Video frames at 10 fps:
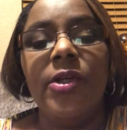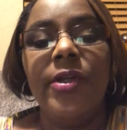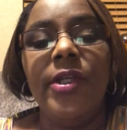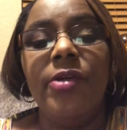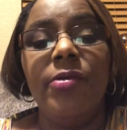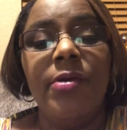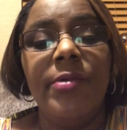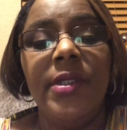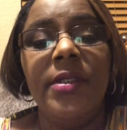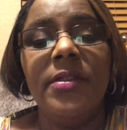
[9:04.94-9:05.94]
learning,
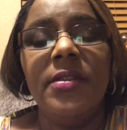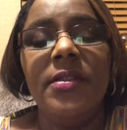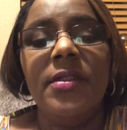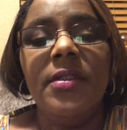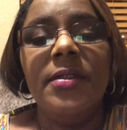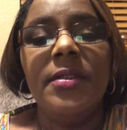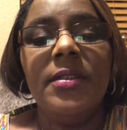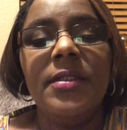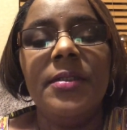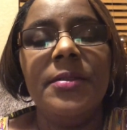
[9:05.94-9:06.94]
growing,
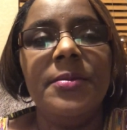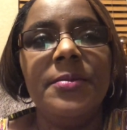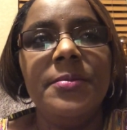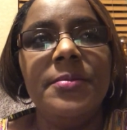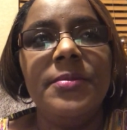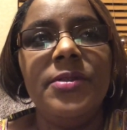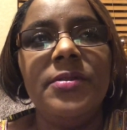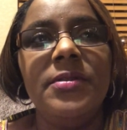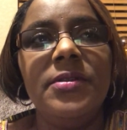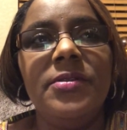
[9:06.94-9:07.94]
um,
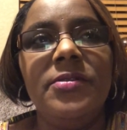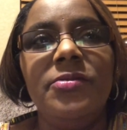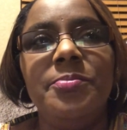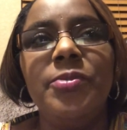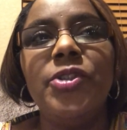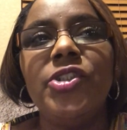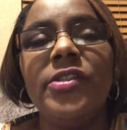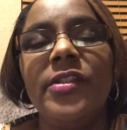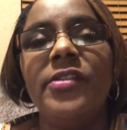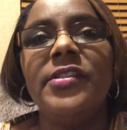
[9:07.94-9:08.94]
pushing
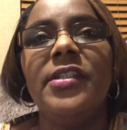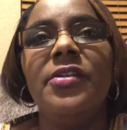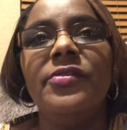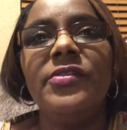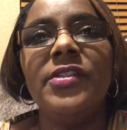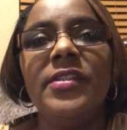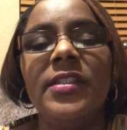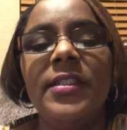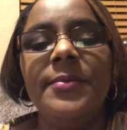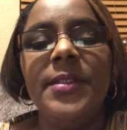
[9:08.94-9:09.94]
themselves to the
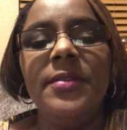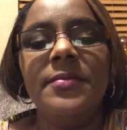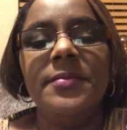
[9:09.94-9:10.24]
limit.